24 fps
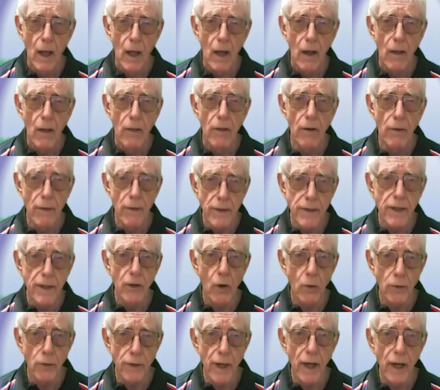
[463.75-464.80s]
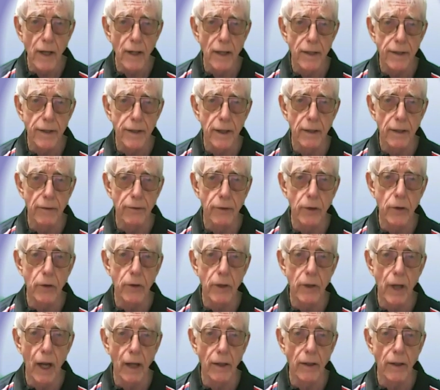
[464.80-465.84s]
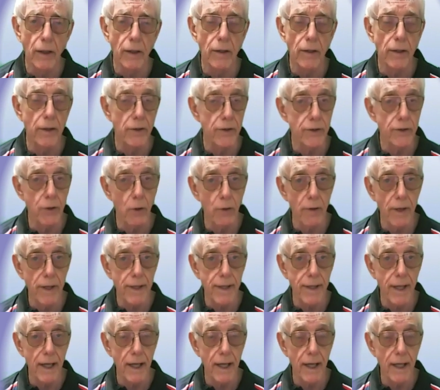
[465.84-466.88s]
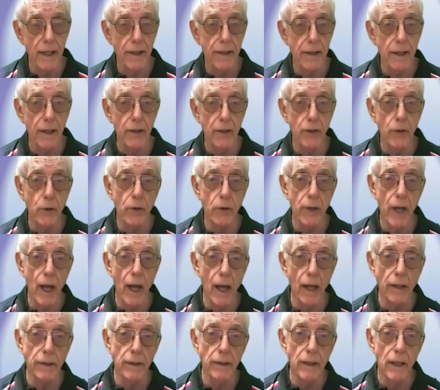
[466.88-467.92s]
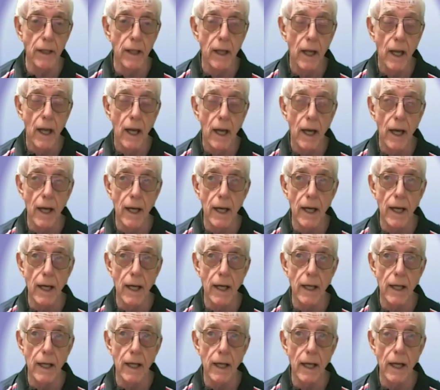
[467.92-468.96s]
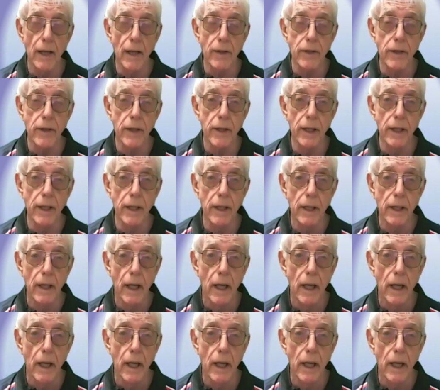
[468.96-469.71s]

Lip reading: There is an alternative. You can, so they say, that you can actually